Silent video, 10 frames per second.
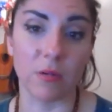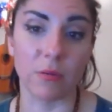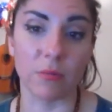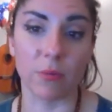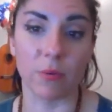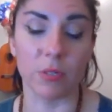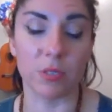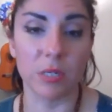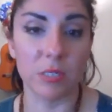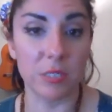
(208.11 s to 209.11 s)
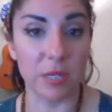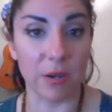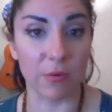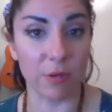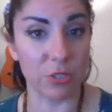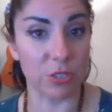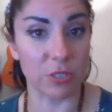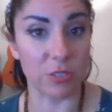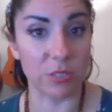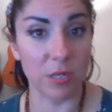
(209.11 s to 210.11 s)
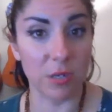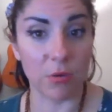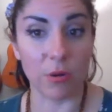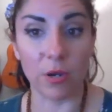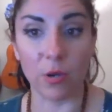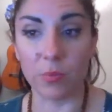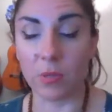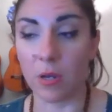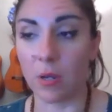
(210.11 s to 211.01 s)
of course seek out questions or help.